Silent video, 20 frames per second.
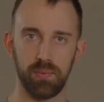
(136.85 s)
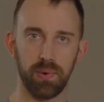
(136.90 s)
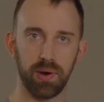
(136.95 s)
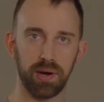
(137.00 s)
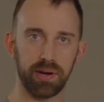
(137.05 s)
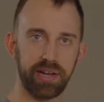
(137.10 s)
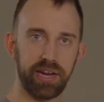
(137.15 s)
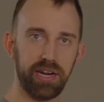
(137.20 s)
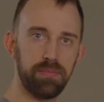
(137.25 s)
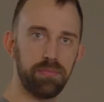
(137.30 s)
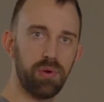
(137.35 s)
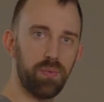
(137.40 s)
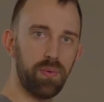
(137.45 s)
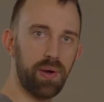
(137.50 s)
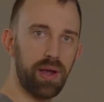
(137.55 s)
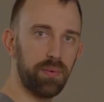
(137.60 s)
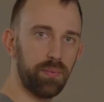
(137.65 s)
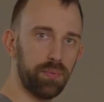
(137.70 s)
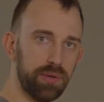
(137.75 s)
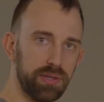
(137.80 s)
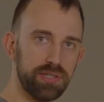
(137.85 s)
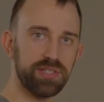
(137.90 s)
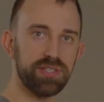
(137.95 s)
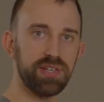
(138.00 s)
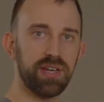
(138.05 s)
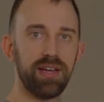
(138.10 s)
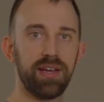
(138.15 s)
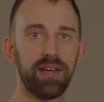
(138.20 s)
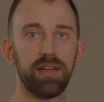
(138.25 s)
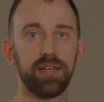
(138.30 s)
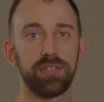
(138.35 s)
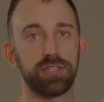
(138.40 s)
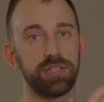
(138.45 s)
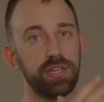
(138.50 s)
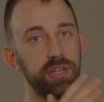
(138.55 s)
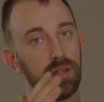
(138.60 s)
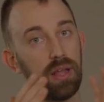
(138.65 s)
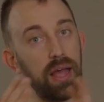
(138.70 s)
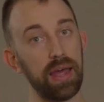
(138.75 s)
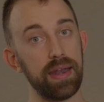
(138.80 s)
where KWA was
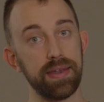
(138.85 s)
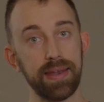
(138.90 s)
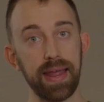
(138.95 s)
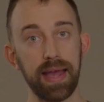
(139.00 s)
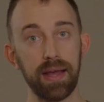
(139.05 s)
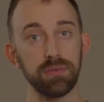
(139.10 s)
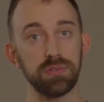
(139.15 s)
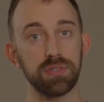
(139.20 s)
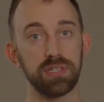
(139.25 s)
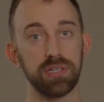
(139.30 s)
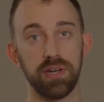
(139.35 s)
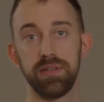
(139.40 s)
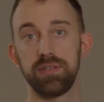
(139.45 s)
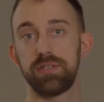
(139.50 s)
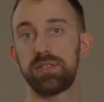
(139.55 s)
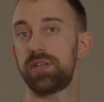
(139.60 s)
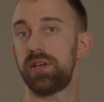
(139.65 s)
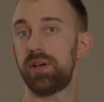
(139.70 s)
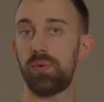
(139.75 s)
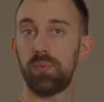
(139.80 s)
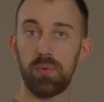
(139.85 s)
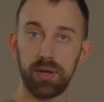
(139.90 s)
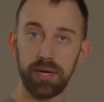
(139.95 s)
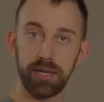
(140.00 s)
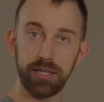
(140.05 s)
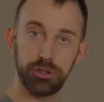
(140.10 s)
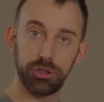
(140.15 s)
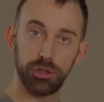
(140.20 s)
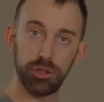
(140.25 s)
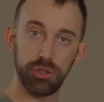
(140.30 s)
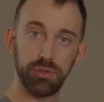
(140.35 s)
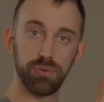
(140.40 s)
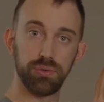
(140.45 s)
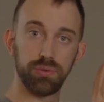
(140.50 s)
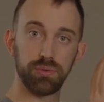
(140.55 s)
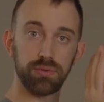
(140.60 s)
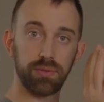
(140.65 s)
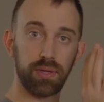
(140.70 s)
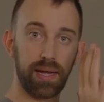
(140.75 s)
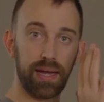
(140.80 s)
still announcing and still wanting
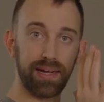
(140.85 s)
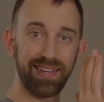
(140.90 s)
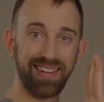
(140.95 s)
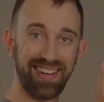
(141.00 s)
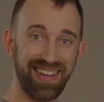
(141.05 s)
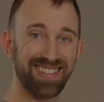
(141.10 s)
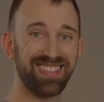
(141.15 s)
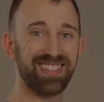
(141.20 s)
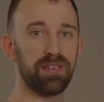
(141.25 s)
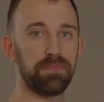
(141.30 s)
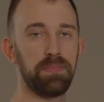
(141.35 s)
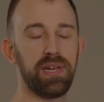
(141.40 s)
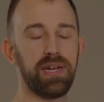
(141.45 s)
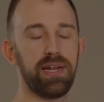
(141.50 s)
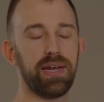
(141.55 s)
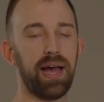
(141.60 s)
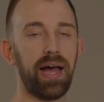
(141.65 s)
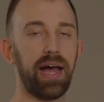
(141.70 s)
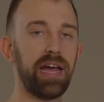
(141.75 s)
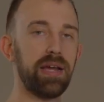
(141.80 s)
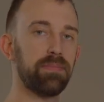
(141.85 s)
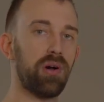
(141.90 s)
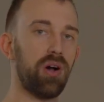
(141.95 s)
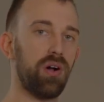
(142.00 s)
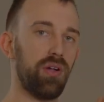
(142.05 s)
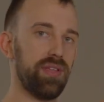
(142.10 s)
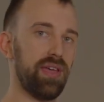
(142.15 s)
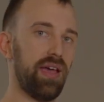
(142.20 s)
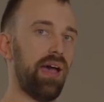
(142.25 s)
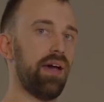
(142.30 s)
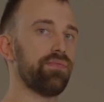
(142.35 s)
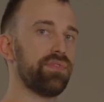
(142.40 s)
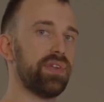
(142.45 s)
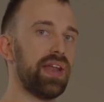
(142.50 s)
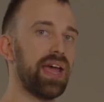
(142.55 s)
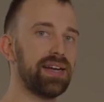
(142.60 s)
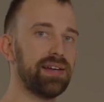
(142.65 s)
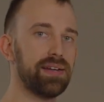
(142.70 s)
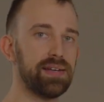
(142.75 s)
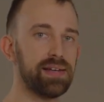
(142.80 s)
to get some media hype on the
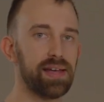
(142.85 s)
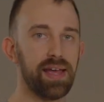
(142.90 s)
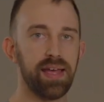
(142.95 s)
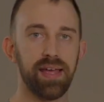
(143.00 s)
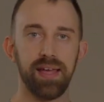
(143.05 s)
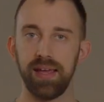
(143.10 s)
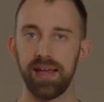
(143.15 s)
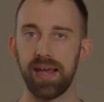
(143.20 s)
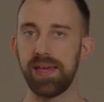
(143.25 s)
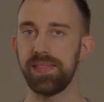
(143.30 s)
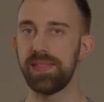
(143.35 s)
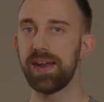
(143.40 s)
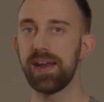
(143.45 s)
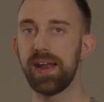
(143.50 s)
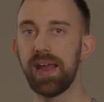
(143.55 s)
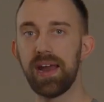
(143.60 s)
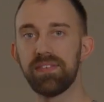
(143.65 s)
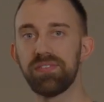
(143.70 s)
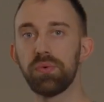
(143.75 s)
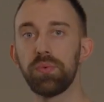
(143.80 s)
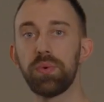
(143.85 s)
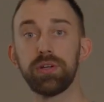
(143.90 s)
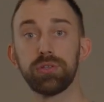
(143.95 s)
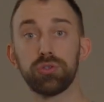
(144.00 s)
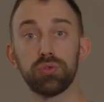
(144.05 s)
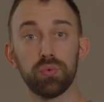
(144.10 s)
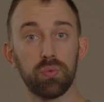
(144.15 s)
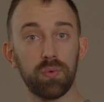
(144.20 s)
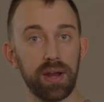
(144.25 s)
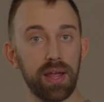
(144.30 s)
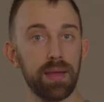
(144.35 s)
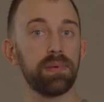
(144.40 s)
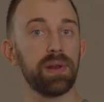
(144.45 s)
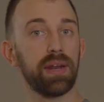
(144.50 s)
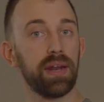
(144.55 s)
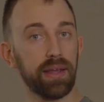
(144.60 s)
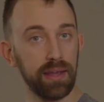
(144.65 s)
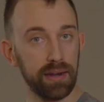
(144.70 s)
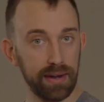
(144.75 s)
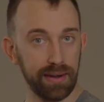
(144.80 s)
F90, and then everyone is ramping
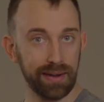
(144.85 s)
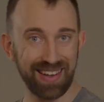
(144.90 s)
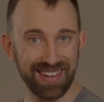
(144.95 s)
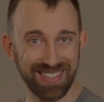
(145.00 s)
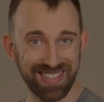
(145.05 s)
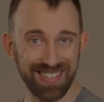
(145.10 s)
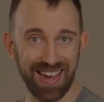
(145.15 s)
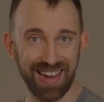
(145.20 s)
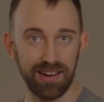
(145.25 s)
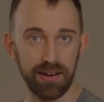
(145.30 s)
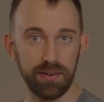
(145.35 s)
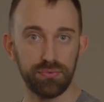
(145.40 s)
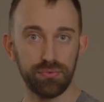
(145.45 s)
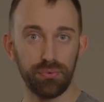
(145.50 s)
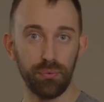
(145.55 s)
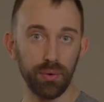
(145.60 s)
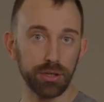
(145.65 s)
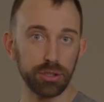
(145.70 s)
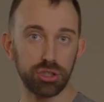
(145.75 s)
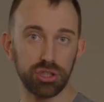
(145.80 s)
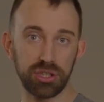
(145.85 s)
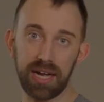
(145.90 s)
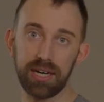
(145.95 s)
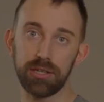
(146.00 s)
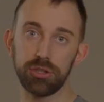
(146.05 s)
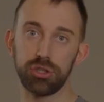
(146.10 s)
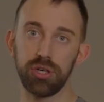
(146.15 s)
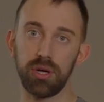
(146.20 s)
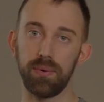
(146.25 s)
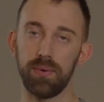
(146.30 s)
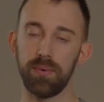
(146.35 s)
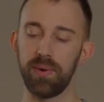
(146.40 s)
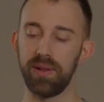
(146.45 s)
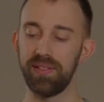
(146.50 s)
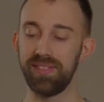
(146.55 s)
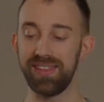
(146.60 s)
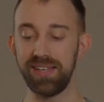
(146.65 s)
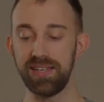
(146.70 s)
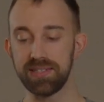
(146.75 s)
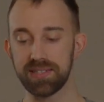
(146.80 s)
and getting excited for SHOT Show
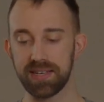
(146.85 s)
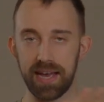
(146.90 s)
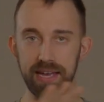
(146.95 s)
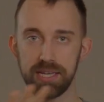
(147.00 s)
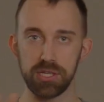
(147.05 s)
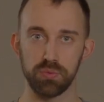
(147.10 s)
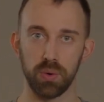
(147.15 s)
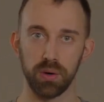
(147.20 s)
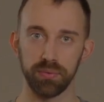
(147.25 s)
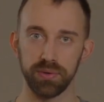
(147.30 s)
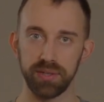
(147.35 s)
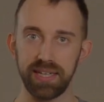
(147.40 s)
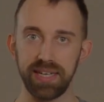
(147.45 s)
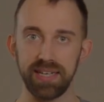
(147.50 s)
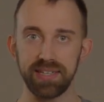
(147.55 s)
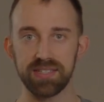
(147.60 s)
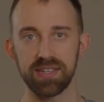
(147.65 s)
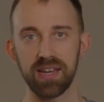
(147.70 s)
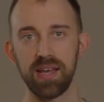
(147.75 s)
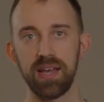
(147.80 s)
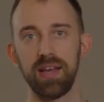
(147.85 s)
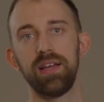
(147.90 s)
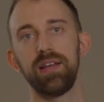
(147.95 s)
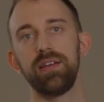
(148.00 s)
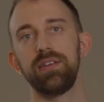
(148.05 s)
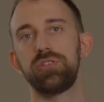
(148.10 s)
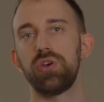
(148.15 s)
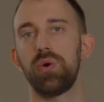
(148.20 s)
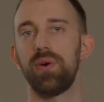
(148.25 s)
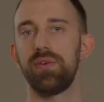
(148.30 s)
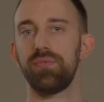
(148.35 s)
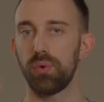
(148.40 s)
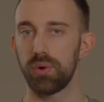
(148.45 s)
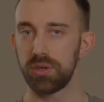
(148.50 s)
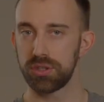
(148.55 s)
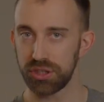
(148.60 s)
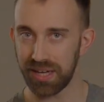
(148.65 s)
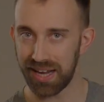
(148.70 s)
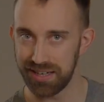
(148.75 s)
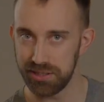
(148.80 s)
when these guys were released. So
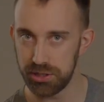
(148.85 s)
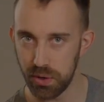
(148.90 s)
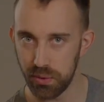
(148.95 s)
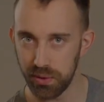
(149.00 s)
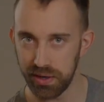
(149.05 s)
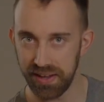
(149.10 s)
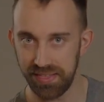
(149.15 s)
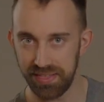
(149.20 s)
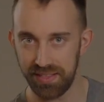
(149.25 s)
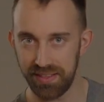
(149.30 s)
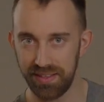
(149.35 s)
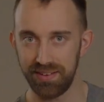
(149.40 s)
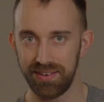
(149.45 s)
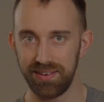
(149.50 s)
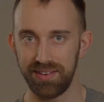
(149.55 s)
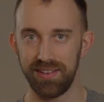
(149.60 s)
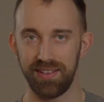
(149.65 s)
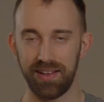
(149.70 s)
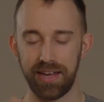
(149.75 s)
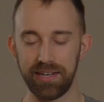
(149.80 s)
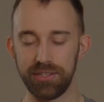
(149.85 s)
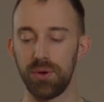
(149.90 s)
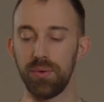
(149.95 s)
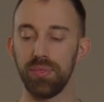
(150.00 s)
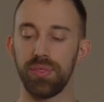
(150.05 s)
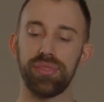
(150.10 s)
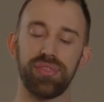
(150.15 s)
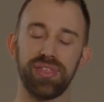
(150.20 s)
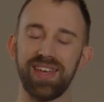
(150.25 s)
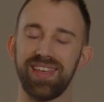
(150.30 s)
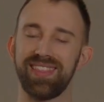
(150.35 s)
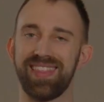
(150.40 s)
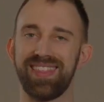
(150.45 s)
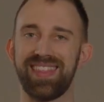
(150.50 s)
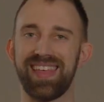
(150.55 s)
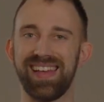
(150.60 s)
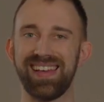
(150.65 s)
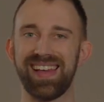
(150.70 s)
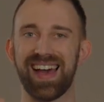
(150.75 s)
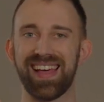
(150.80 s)
unfortunately, I don't think that
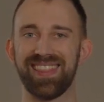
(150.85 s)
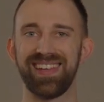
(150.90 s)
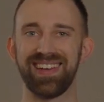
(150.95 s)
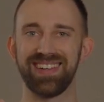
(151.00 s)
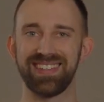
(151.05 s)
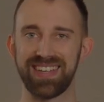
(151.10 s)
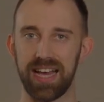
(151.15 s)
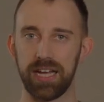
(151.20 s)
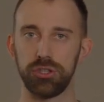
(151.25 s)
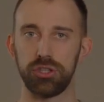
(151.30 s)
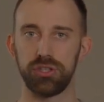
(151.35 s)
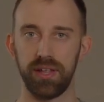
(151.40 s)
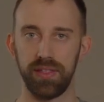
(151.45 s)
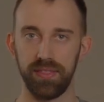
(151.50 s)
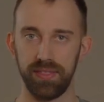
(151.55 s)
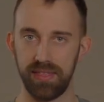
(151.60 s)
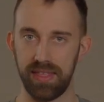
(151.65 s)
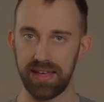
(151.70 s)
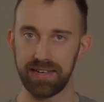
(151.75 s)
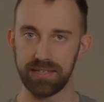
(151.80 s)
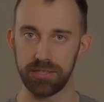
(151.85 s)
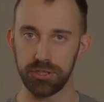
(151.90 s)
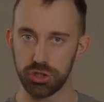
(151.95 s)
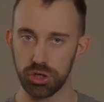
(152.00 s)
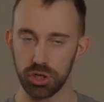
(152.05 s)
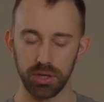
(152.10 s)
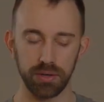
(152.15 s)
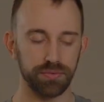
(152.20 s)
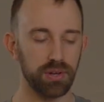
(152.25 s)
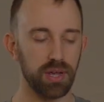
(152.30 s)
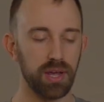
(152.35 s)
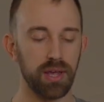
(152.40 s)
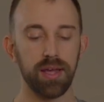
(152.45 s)
they got the attention that they deserved.